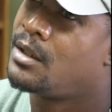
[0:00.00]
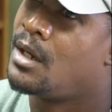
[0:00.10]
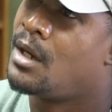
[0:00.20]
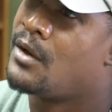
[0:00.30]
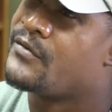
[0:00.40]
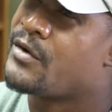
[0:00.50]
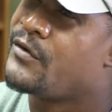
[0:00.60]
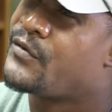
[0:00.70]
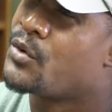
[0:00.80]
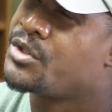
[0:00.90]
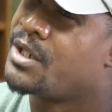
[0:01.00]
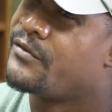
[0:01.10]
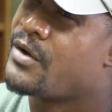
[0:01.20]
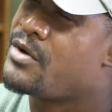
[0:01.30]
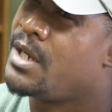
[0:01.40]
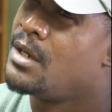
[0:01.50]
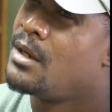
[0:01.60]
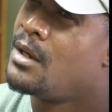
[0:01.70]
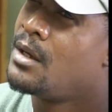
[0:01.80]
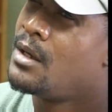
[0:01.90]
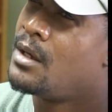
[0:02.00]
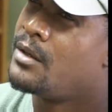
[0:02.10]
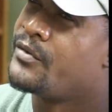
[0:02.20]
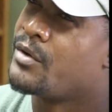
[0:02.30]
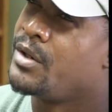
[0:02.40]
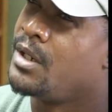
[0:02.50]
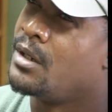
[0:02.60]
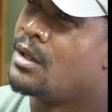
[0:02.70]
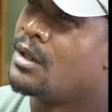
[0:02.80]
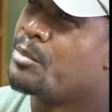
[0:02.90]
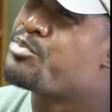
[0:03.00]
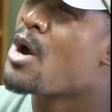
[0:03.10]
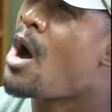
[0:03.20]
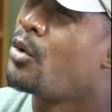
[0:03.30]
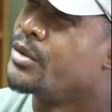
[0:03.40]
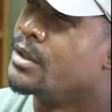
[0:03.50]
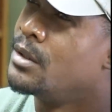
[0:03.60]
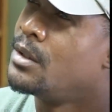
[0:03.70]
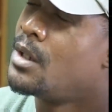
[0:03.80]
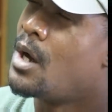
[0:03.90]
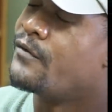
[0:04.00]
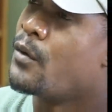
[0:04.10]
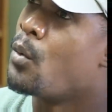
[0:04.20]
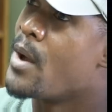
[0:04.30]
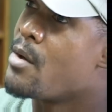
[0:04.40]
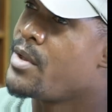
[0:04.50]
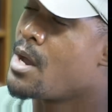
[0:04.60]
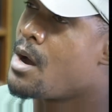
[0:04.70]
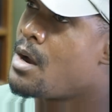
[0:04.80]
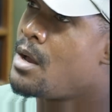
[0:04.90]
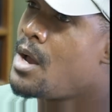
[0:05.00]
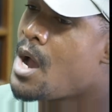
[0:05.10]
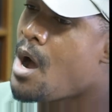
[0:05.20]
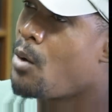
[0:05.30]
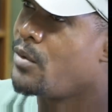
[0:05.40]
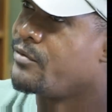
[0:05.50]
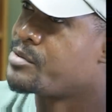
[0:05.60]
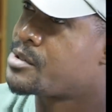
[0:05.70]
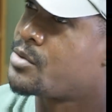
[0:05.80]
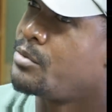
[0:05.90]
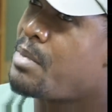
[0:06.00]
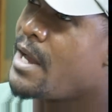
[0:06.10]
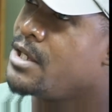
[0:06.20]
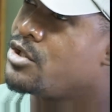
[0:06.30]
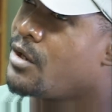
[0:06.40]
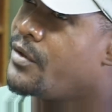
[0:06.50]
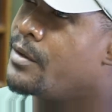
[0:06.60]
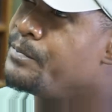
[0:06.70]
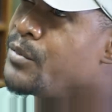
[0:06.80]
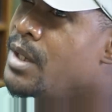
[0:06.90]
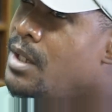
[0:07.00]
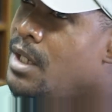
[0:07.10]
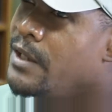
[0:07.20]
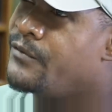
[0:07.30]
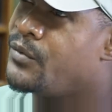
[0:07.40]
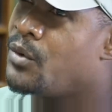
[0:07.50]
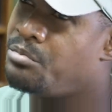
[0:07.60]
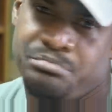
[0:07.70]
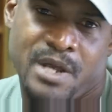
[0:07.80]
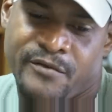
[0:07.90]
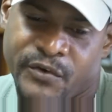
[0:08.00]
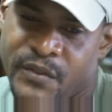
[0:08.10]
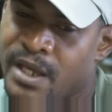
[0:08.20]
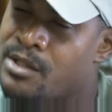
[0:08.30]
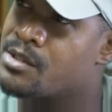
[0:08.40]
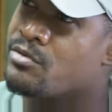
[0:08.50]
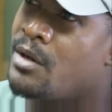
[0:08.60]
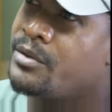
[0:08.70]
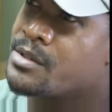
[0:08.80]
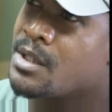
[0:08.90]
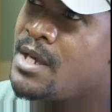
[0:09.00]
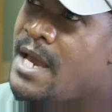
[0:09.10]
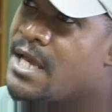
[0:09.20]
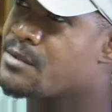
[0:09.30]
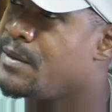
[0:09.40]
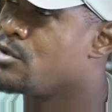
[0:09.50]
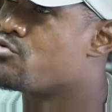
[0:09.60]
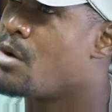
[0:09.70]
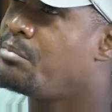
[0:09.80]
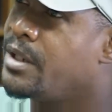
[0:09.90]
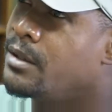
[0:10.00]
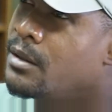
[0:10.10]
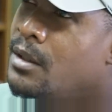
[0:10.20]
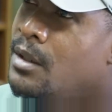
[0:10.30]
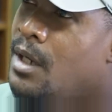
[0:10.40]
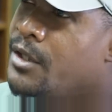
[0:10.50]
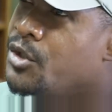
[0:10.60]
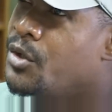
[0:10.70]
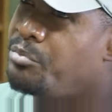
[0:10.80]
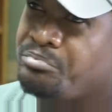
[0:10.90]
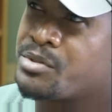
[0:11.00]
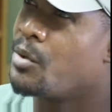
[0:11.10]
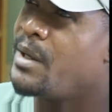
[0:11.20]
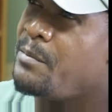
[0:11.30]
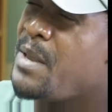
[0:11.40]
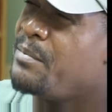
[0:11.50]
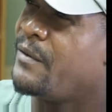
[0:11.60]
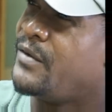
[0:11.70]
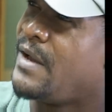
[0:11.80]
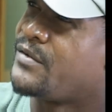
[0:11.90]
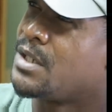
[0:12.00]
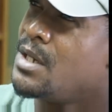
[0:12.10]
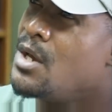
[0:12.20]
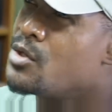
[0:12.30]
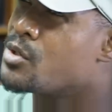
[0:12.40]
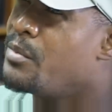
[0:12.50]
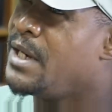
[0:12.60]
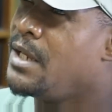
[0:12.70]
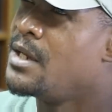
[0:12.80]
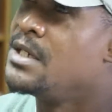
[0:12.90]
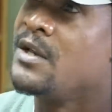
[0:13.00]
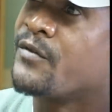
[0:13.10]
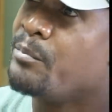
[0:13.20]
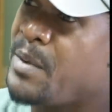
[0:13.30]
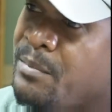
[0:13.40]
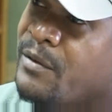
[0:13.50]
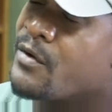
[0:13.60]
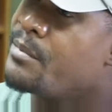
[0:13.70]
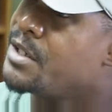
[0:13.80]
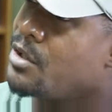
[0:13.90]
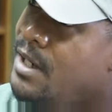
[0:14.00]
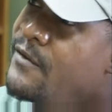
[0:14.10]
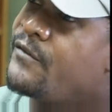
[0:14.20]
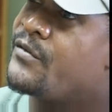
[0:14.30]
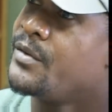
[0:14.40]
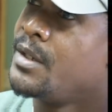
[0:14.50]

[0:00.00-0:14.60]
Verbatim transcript: uh, very fortunate, very, very uh, proud of where we are, how we've stood by each other, even though everything else around us has been crumbling. Uh, you know, so many people have left, so many different people have come here to live.